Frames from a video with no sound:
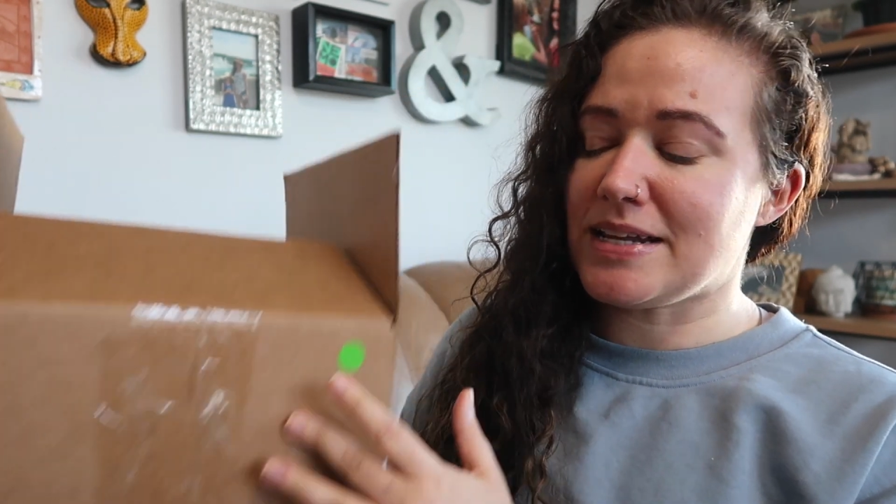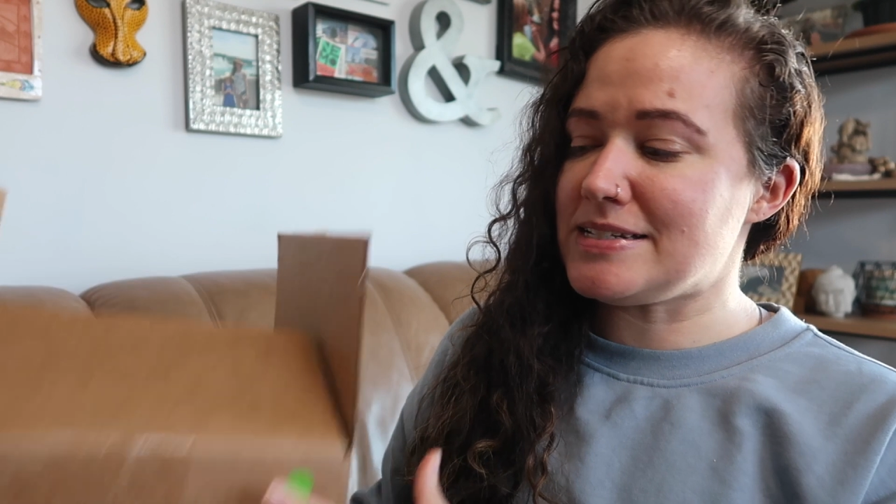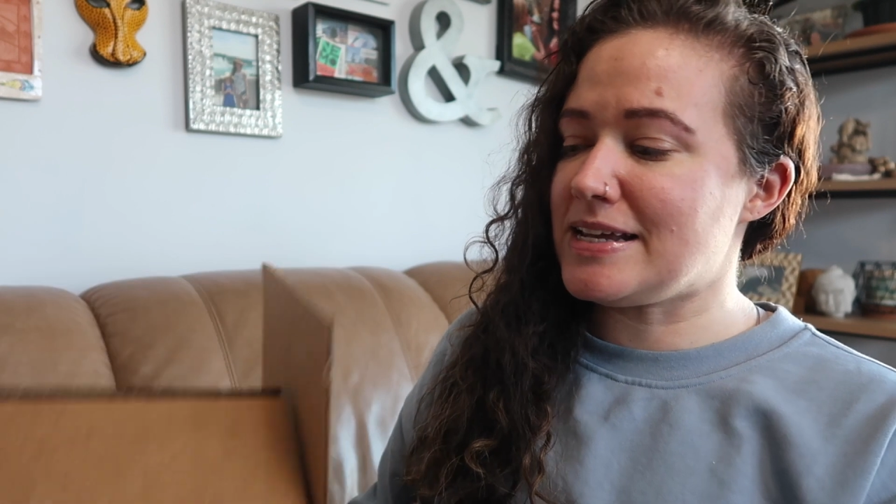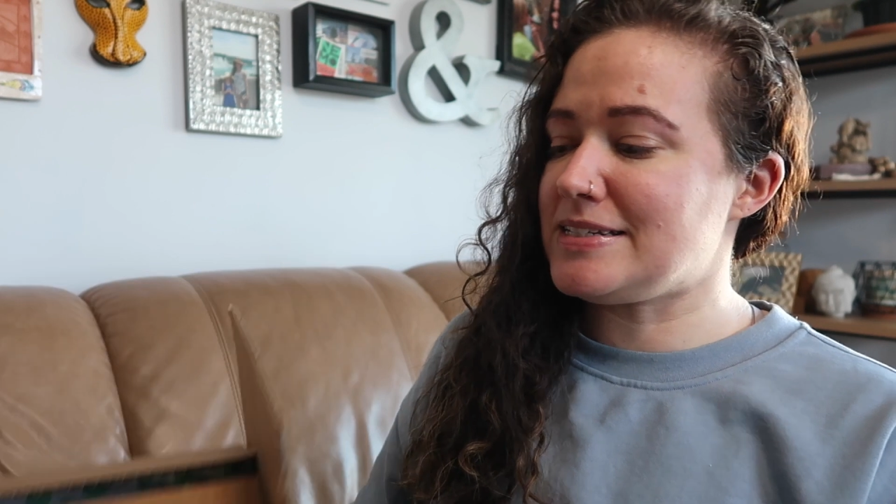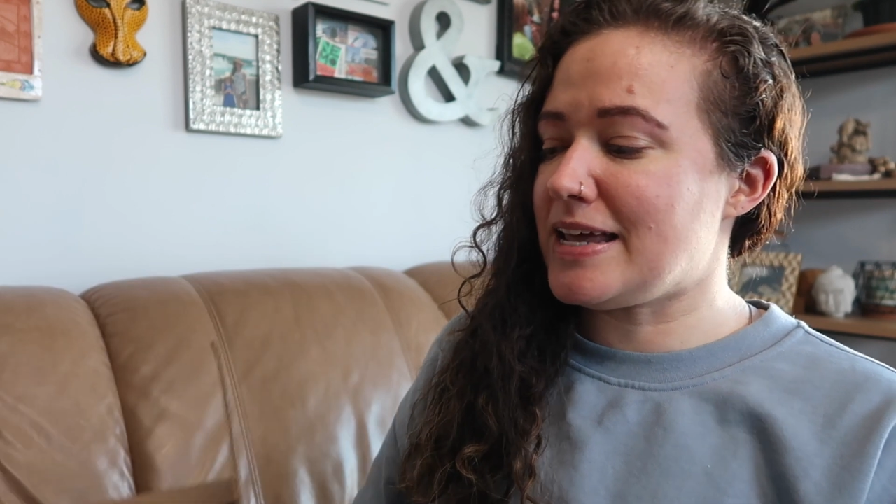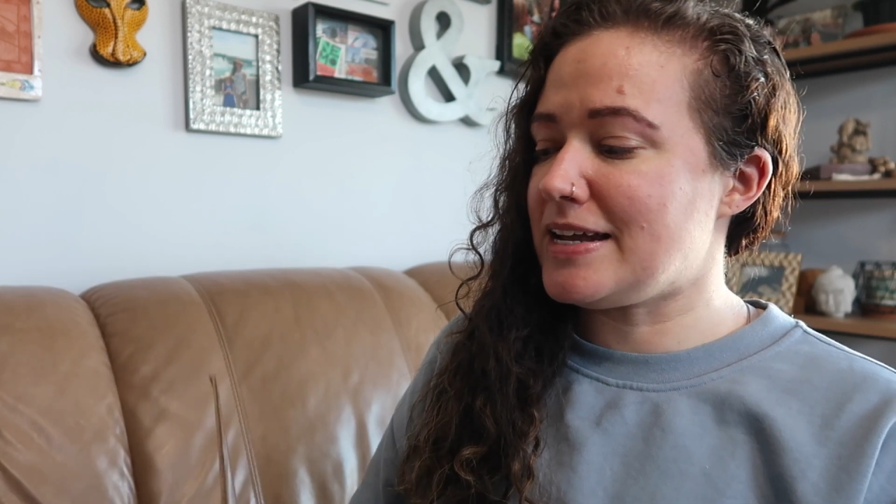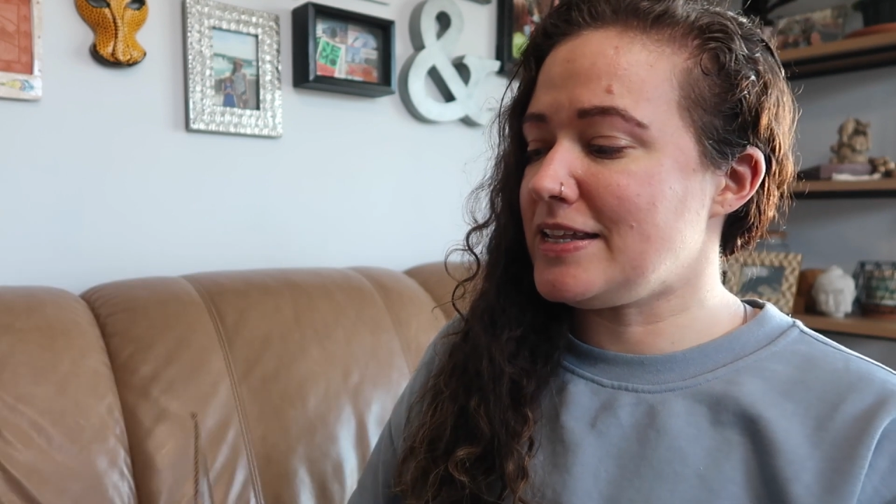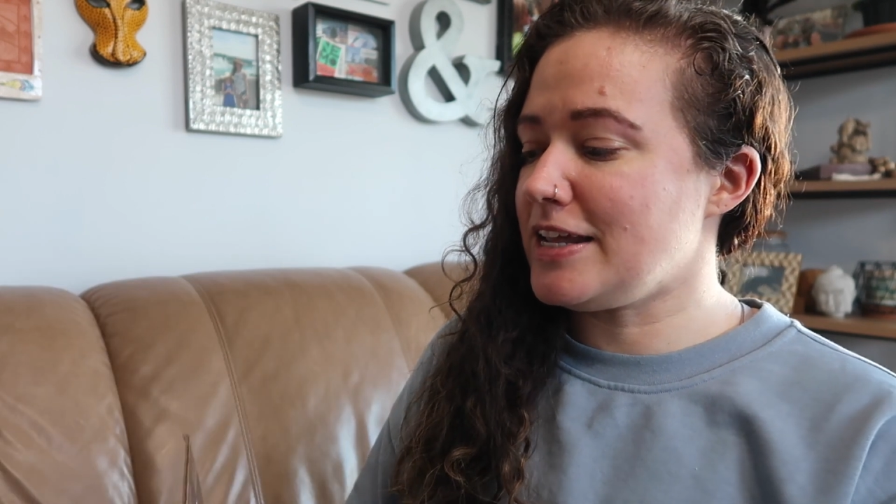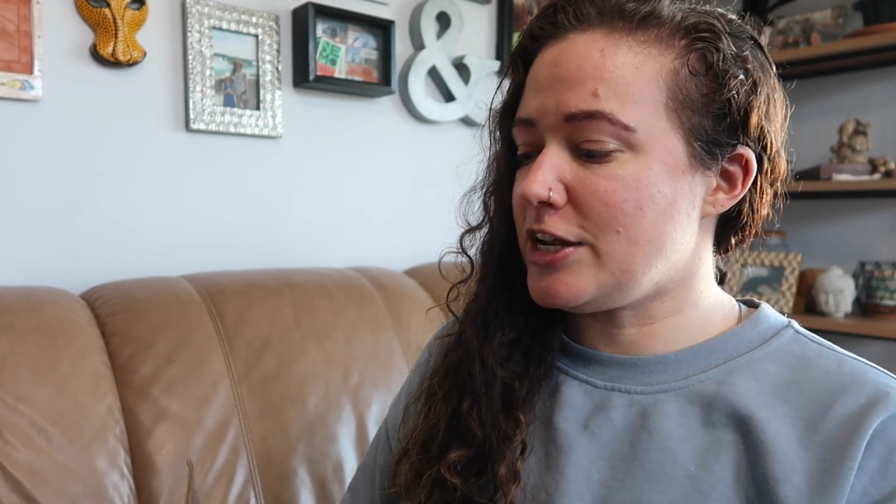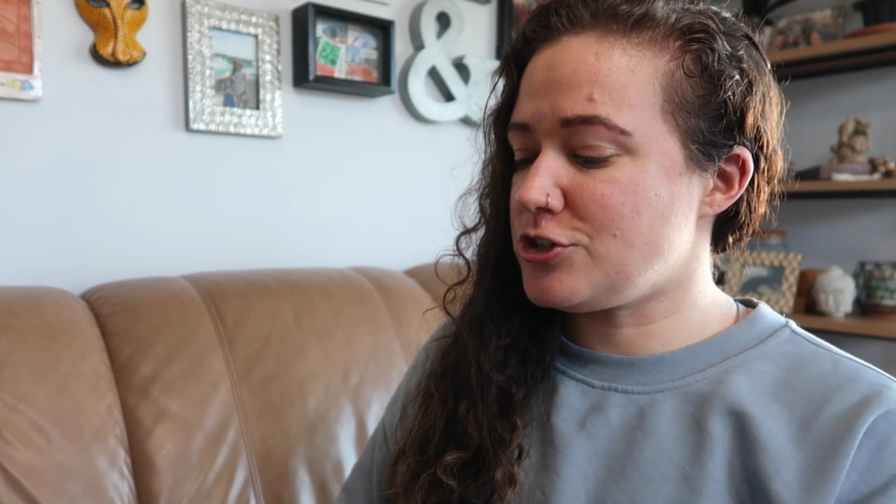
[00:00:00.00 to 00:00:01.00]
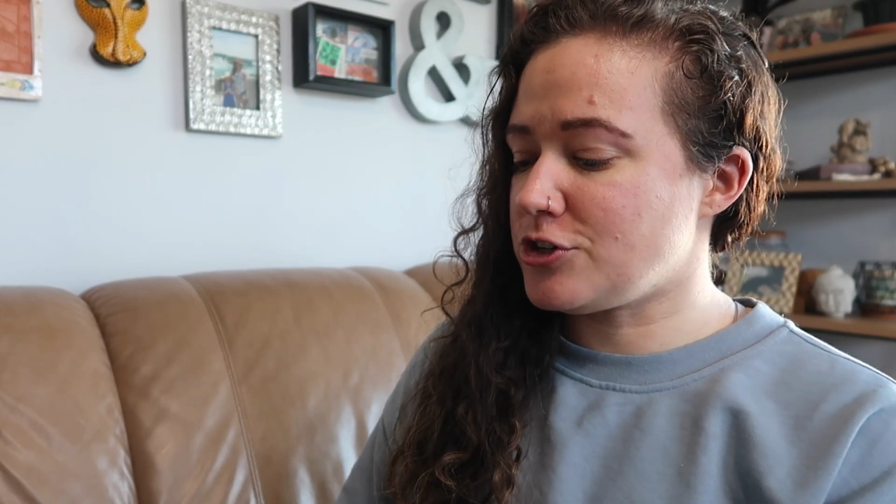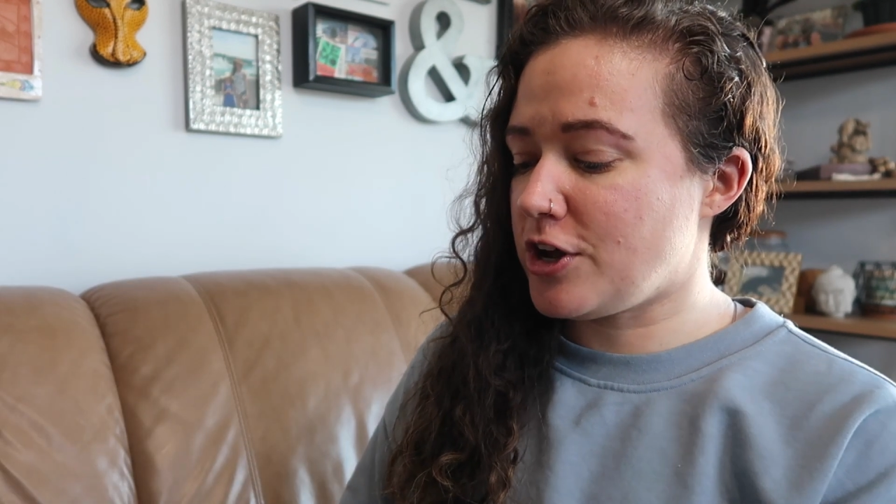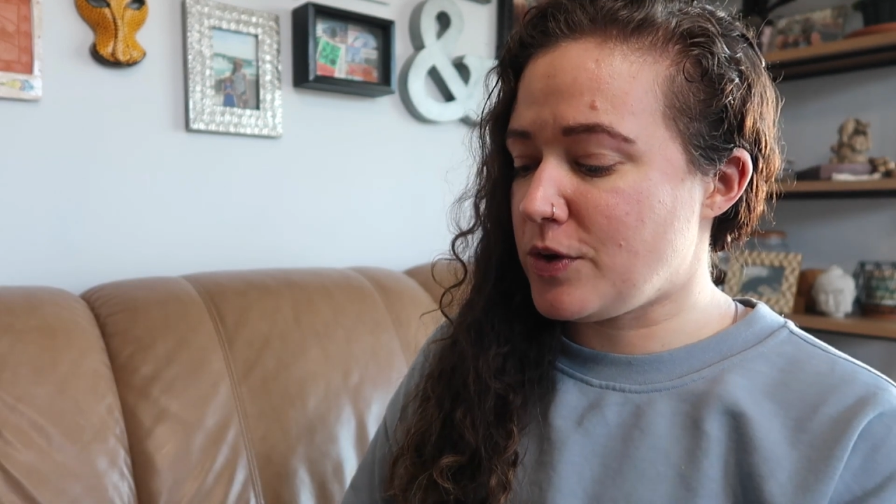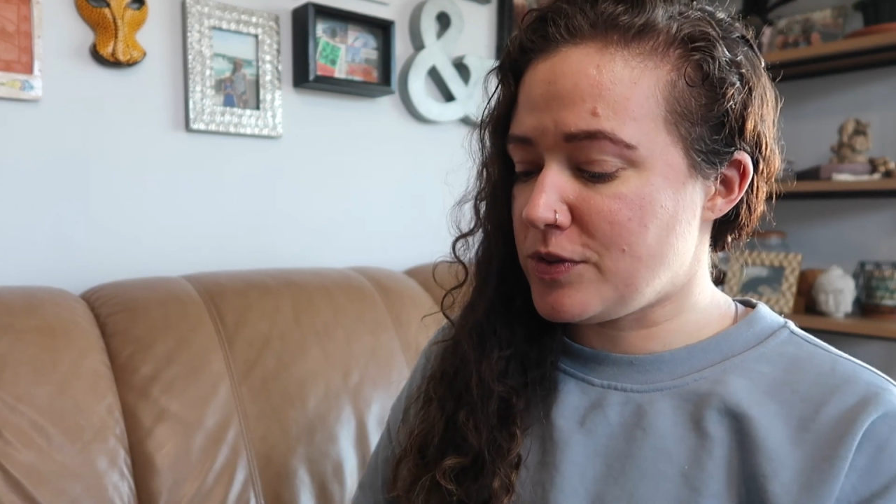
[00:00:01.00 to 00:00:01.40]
as I said in the intro.